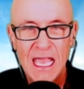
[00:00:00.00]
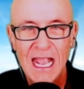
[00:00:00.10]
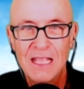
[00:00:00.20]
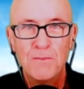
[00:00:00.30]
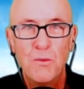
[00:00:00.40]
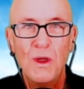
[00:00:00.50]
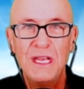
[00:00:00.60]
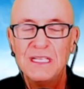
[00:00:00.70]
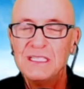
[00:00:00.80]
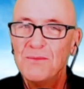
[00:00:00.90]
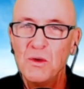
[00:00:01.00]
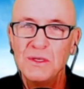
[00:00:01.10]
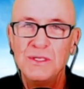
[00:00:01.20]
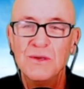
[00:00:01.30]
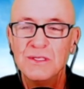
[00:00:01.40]
And the point is I'm always
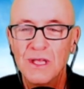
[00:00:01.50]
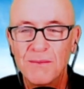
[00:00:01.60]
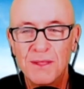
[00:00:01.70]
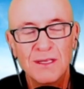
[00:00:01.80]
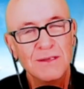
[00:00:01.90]
doing something,